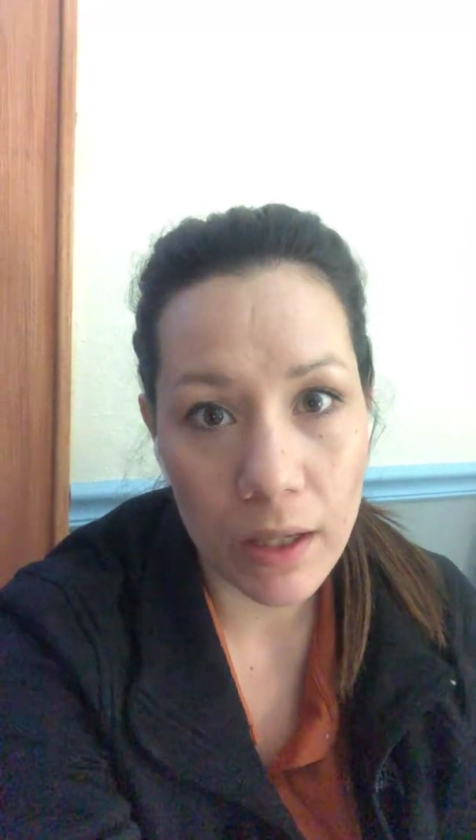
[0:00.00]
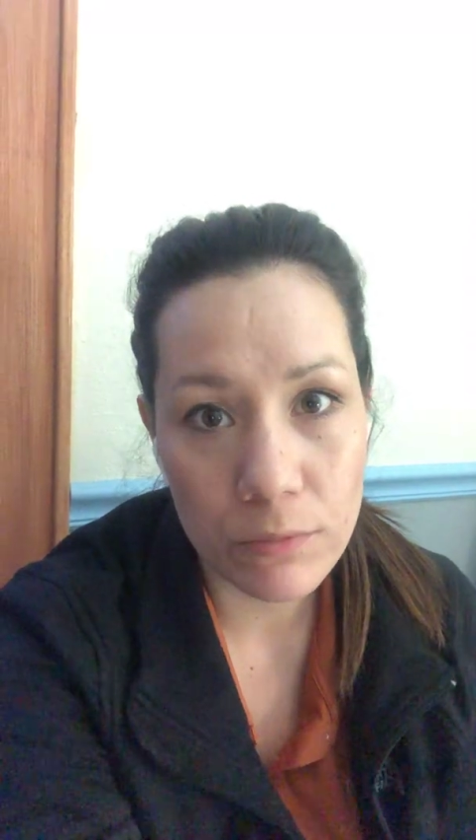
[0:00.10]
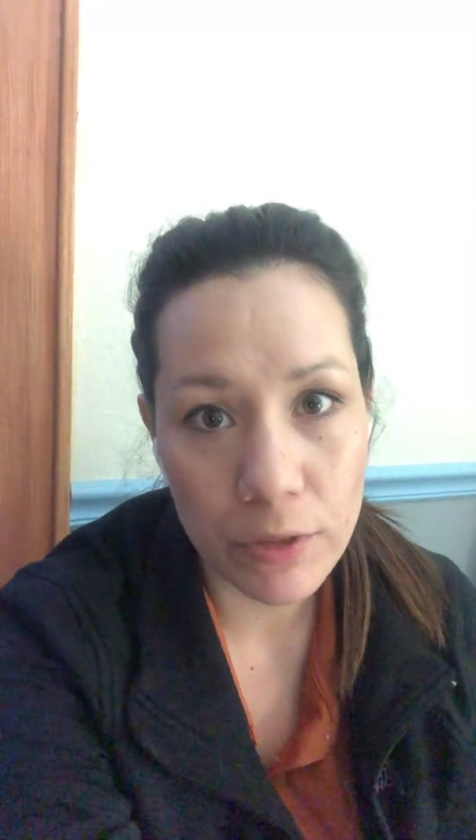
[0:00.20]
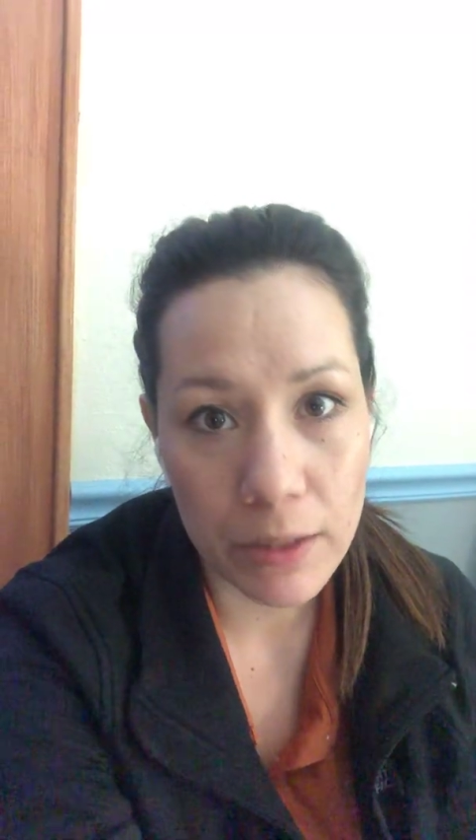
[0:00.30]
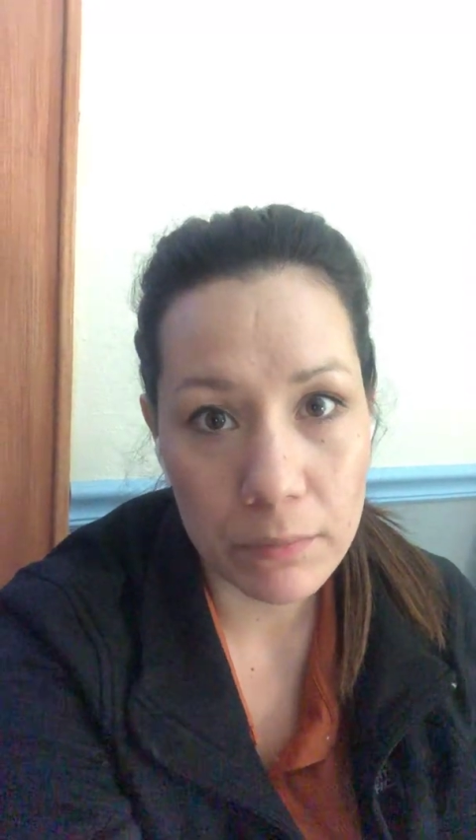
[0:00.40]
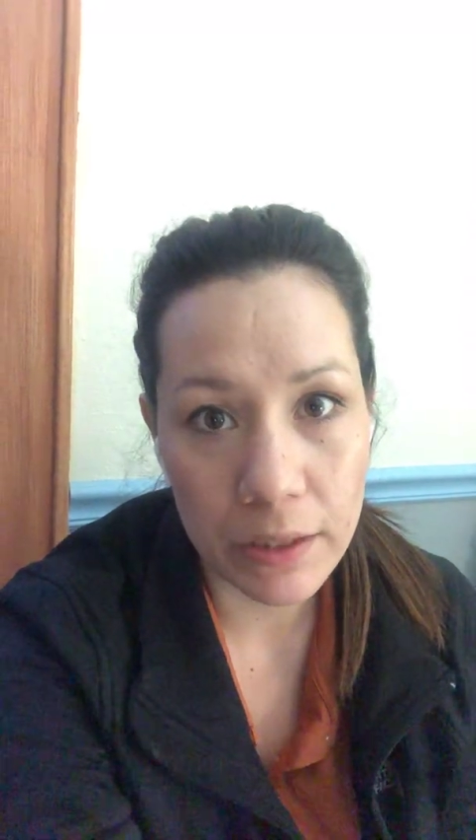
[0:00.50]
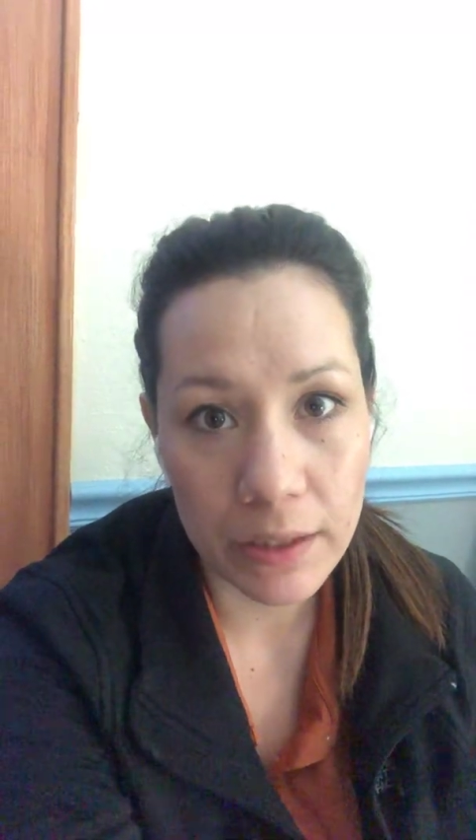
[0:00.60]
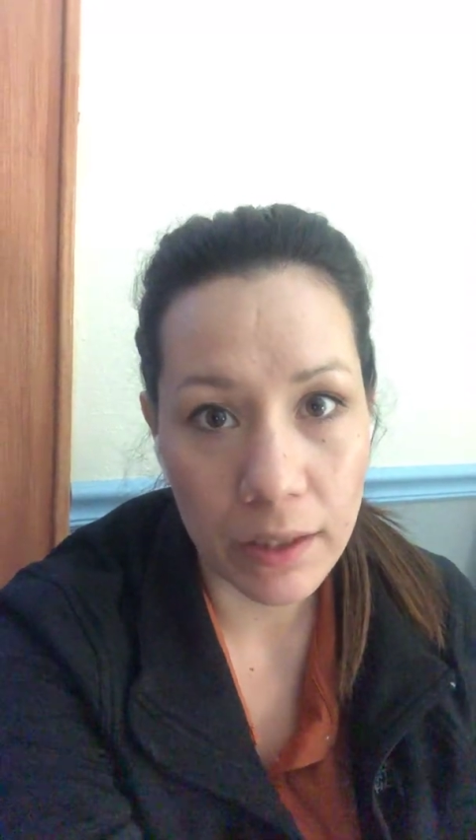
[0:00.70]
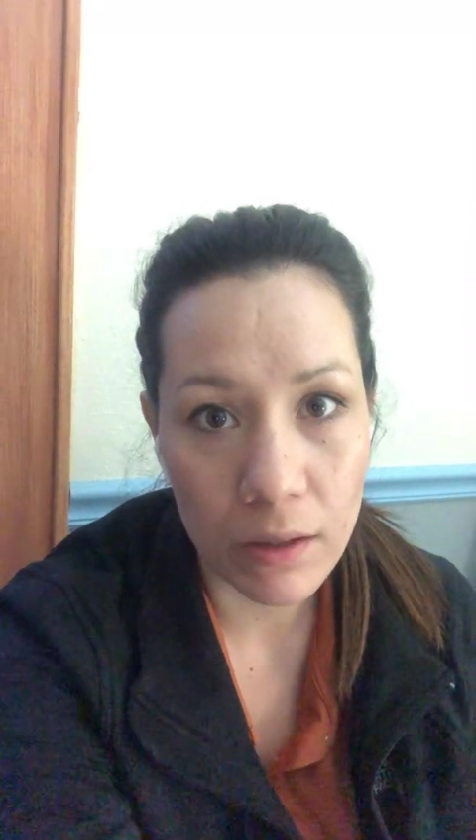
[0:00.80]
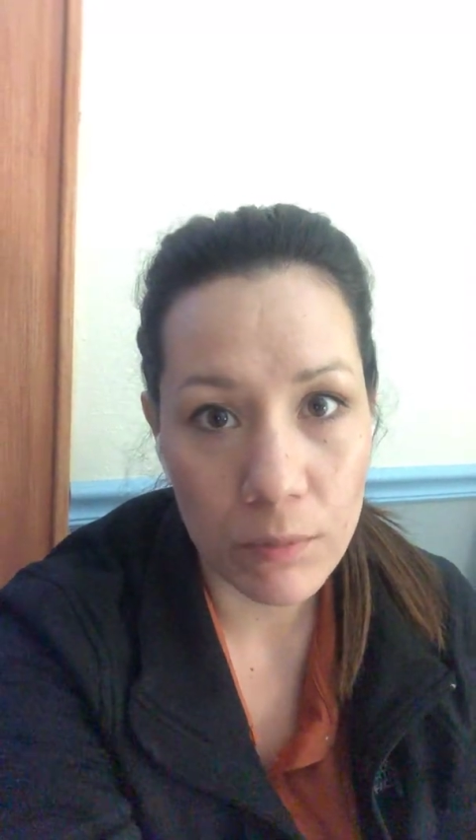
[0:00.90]
I'm
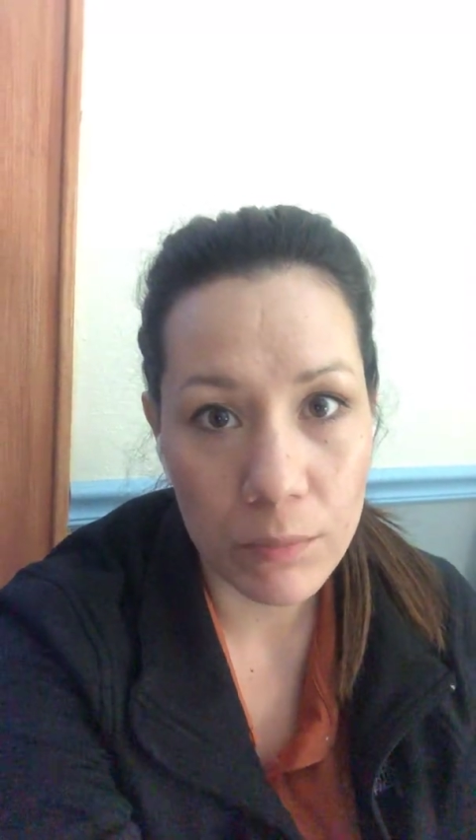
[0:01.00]
rambling now,